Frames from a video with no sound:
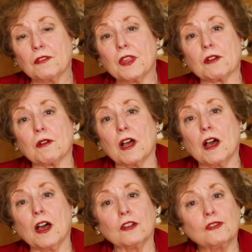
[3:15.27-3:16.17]
There are
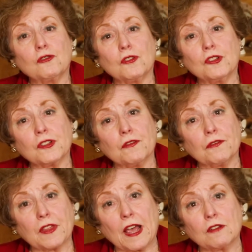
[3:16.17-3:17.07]
hundreds
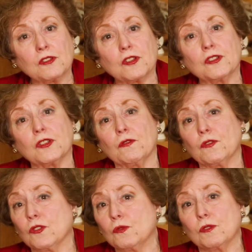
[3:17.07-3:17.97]
of thousands
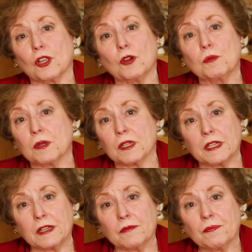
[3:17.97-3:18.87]
of you
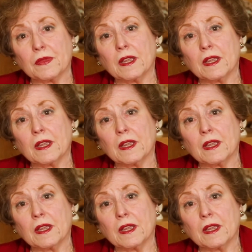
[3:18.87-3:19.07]
globally,